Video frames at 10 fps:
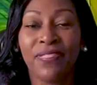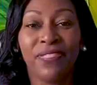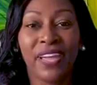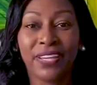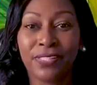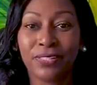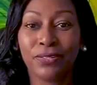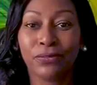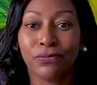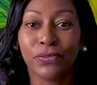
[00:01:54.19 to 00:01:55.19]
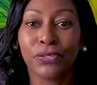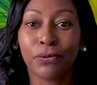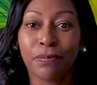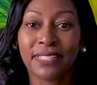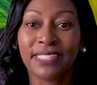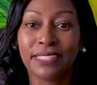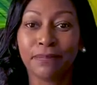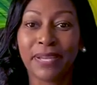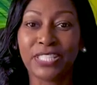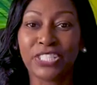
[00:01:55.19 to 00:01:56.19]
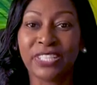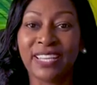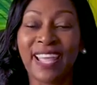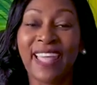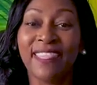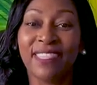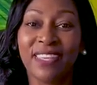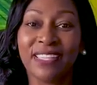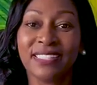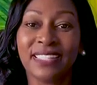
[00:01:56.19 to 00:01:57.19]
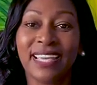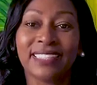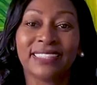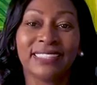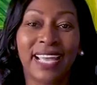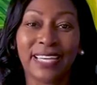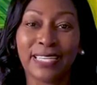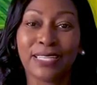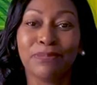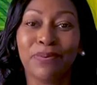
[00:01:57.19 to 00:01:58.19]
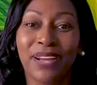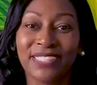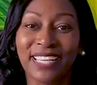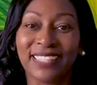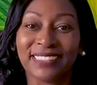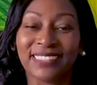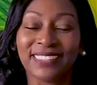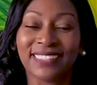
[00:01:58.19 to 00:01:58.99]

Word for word: Thank you for your participation in this exciting project.